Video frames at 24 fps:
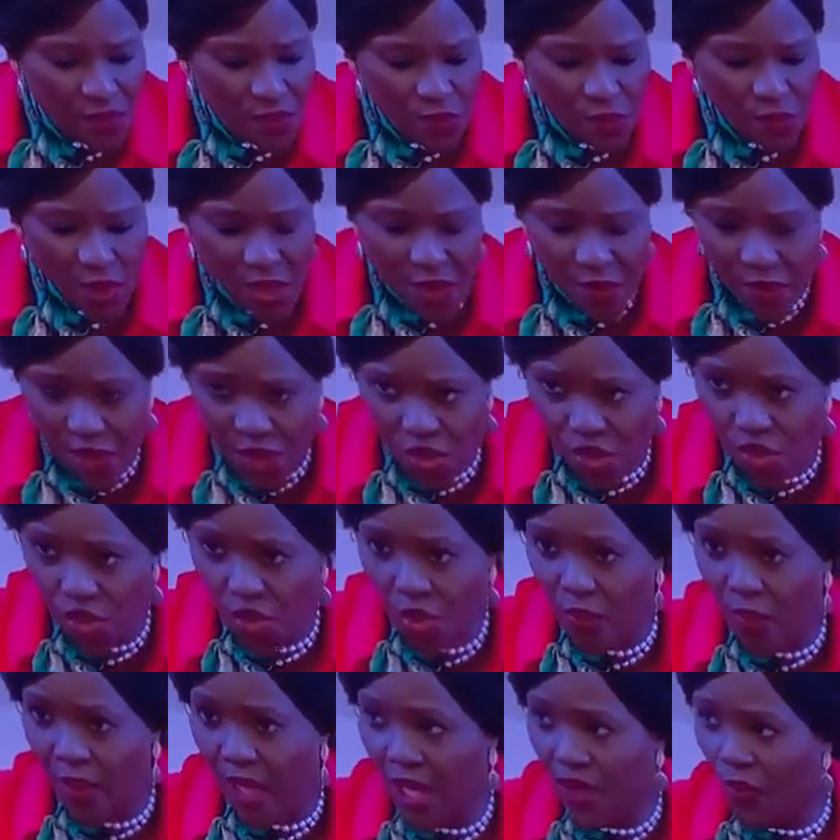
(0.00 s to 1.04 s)
What are we
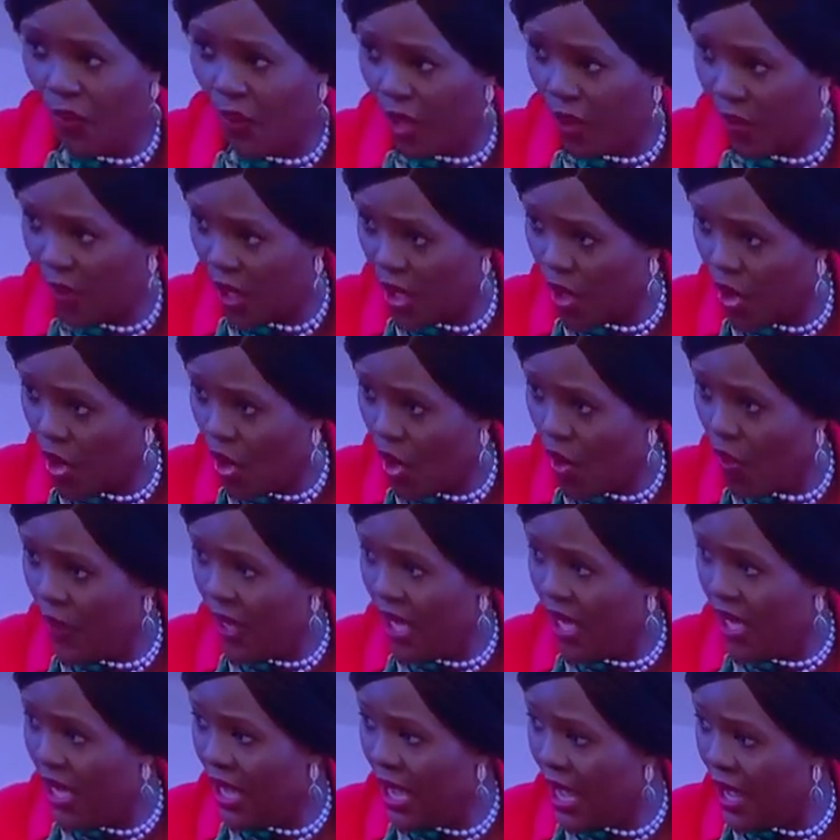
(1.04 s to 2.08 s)
doing? Where are we
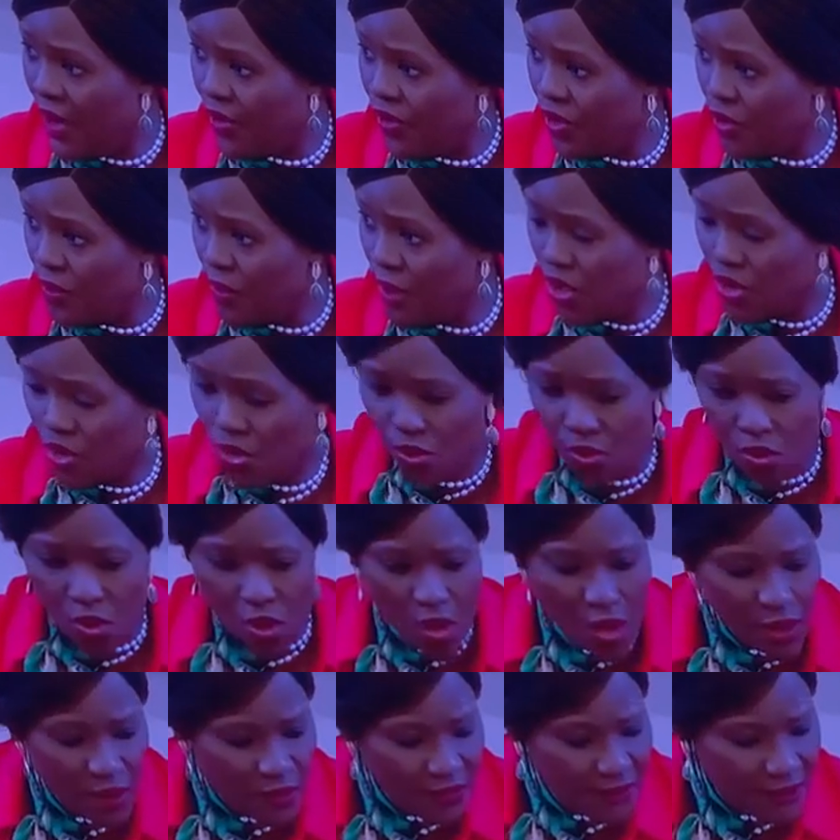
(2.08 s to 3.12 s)
going? How do we do
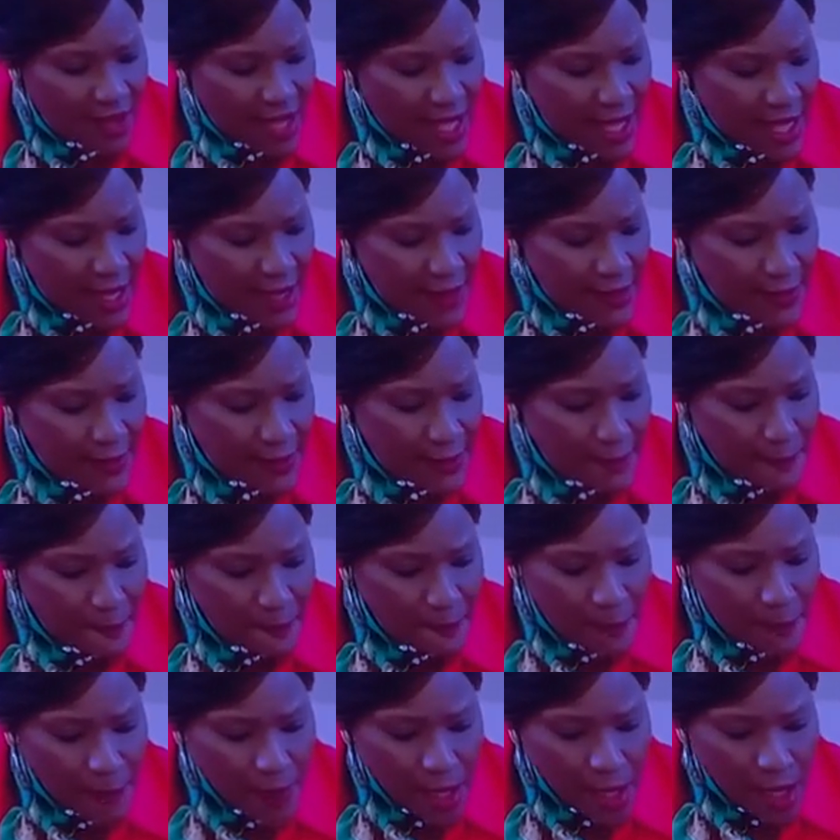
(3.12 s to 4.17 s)
all of
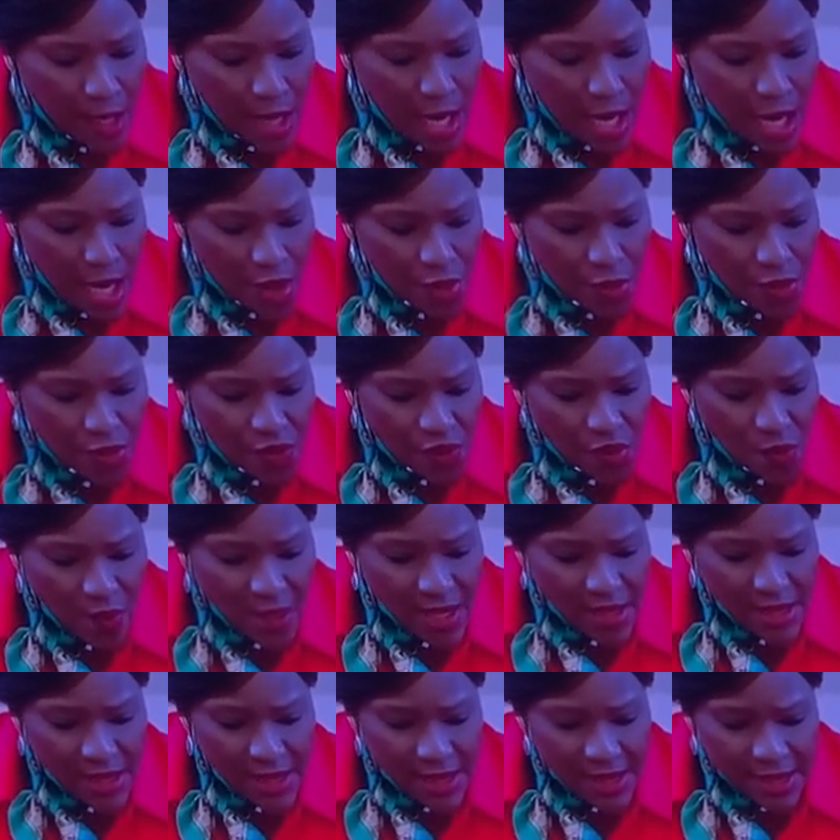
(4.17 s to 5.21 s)
that? I also
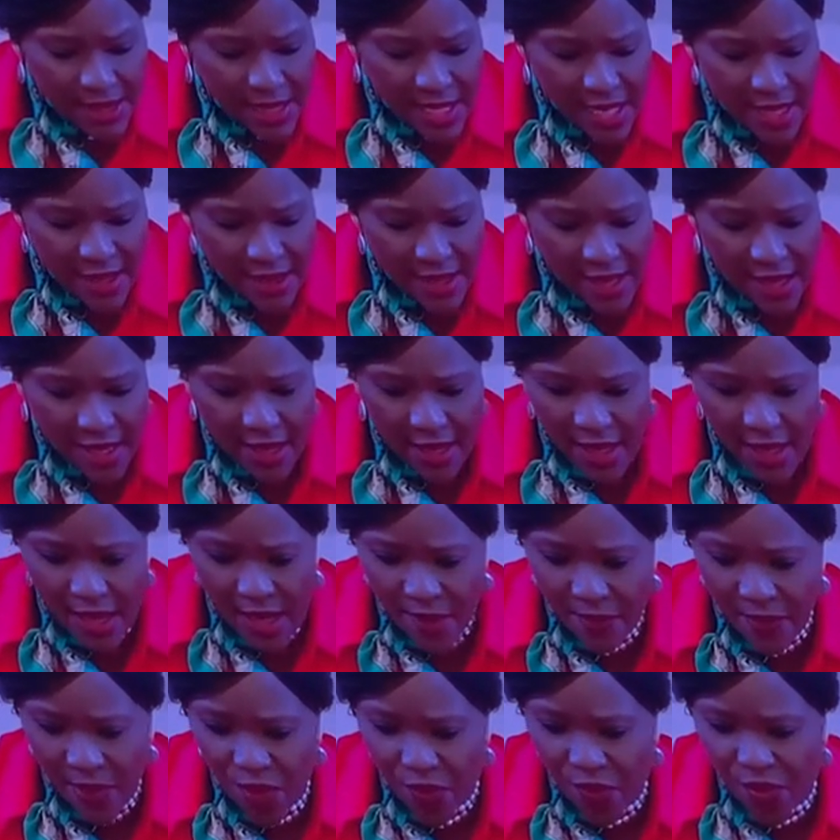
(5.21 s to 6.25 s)
want to say that
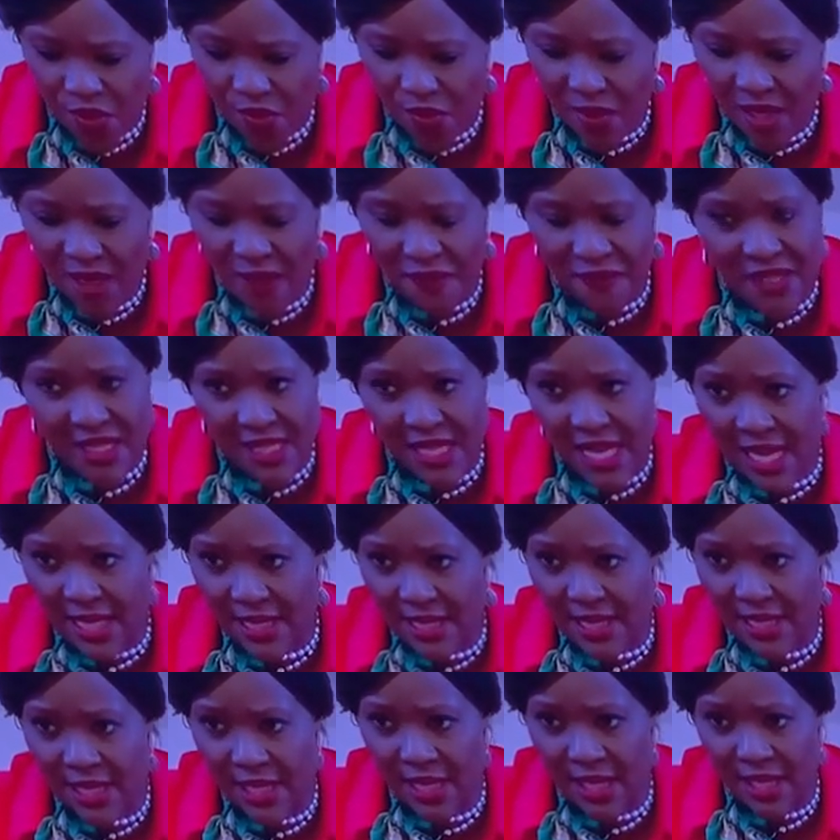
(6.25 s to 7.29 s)
it was really
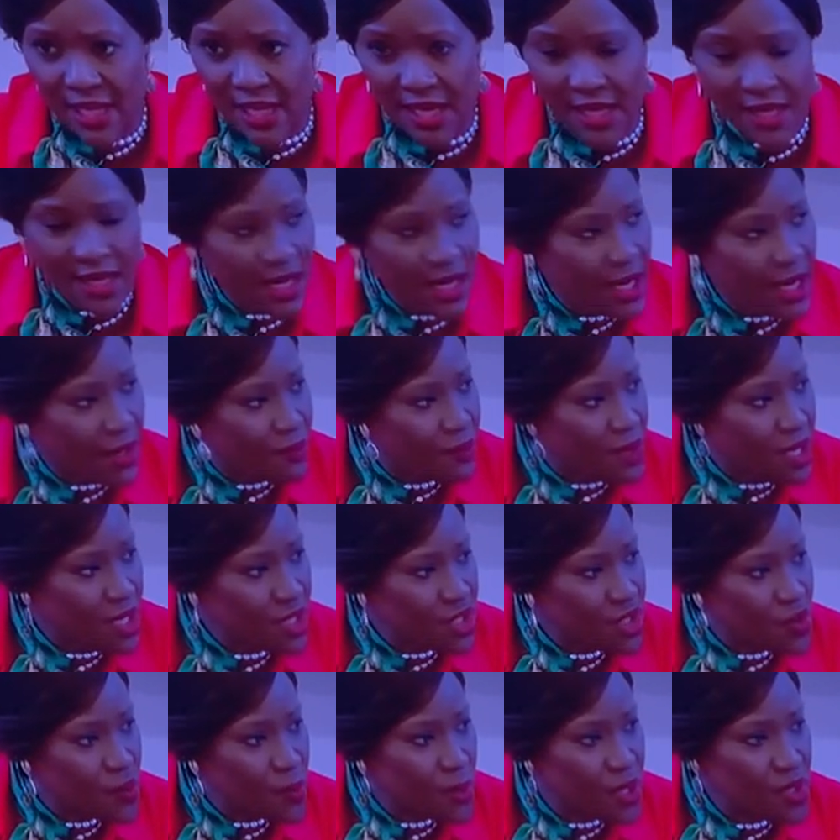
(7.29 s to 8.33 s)
fantastic, and I really
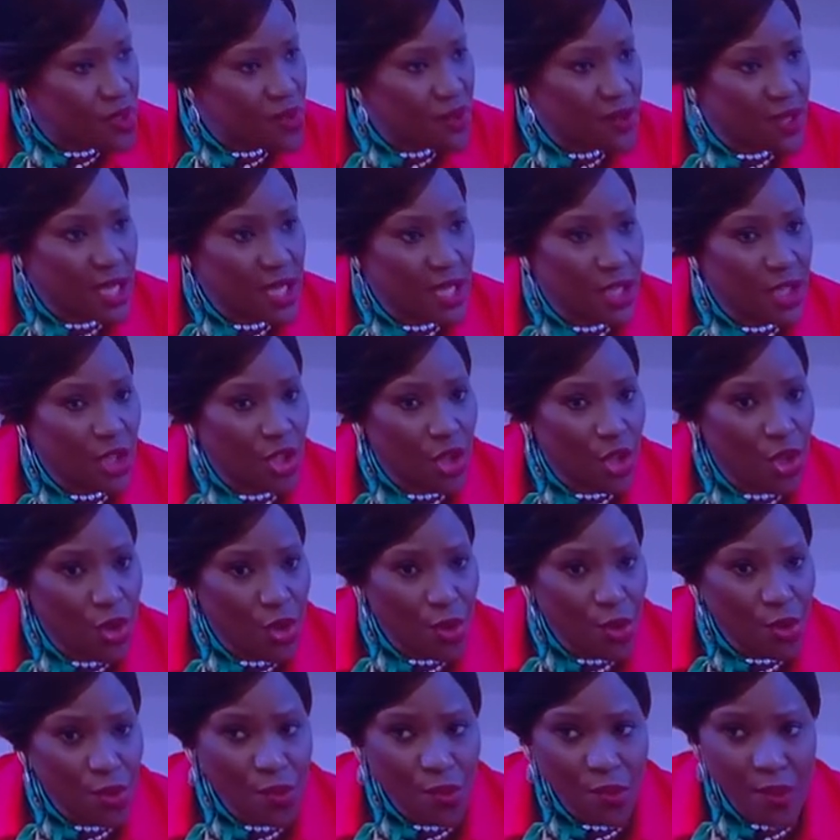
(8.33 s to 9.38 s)
just want to thank
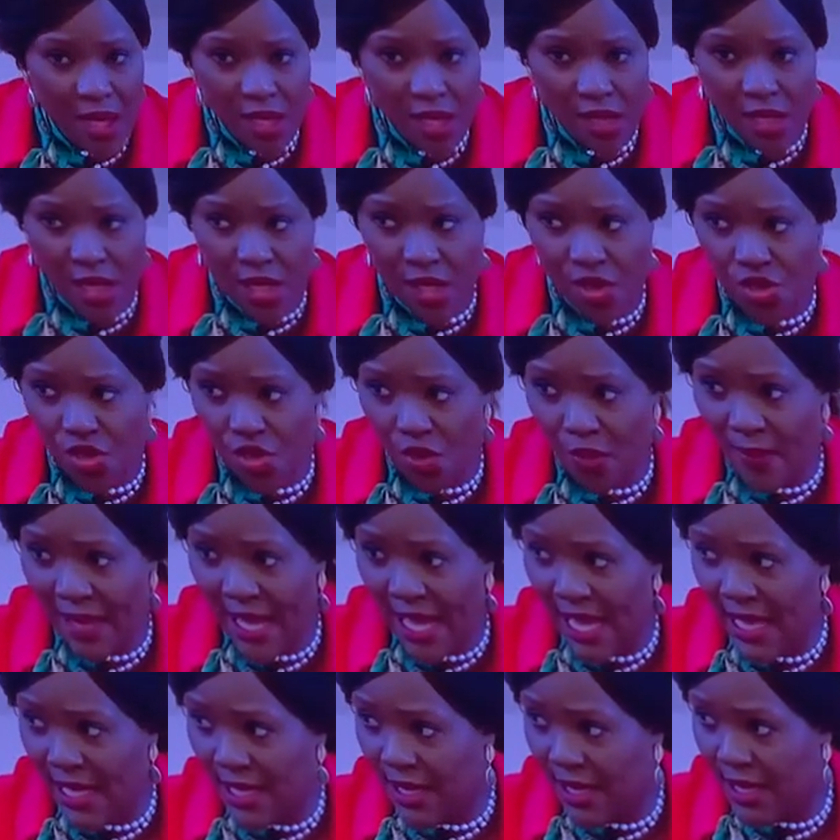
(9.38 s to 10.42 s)
Hugh and
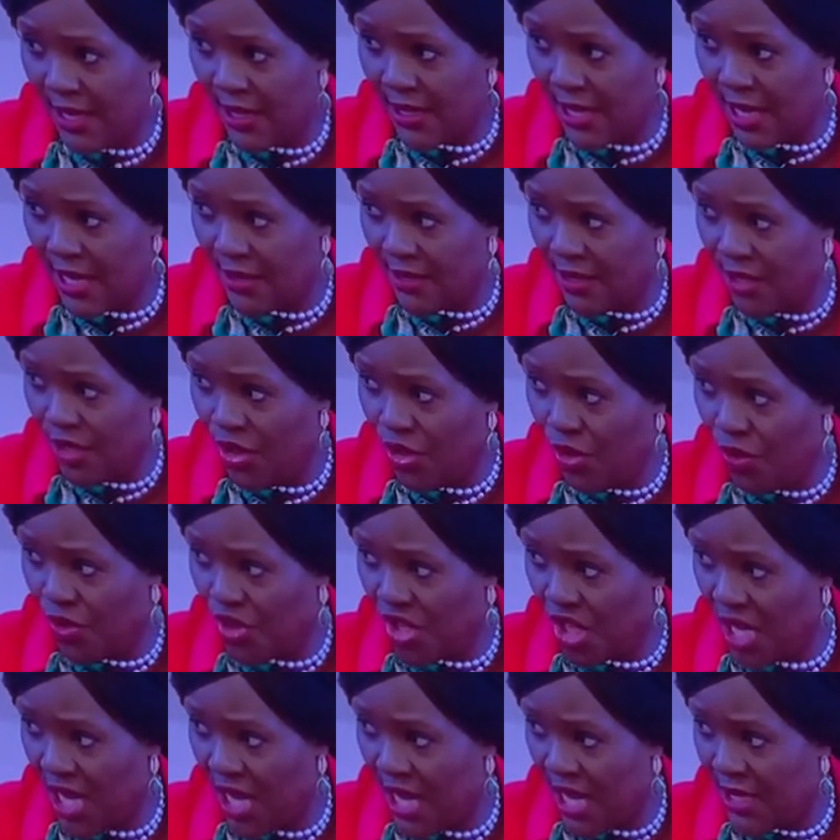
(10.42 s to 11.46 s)
Siobhan as the new
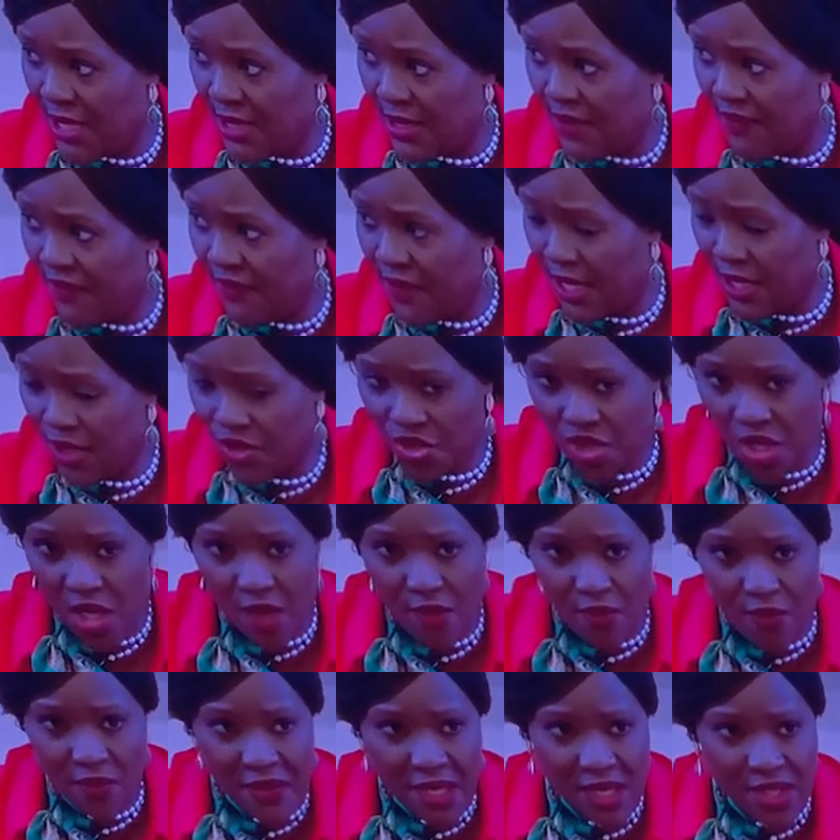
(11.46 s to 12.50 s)
chairs and vice chair
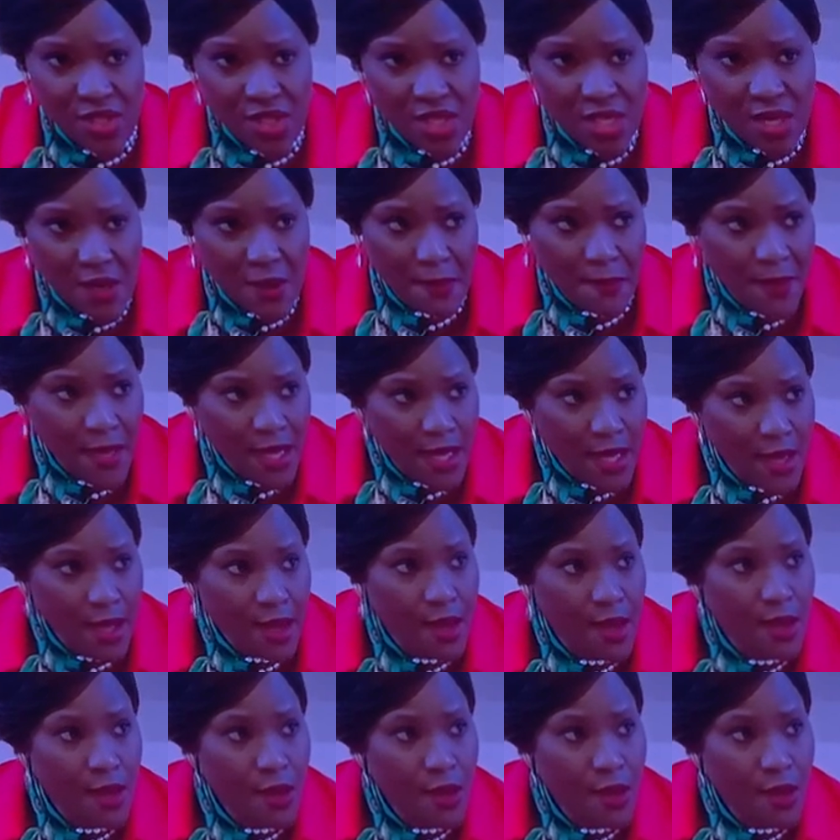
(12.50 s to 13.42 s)
of STRP.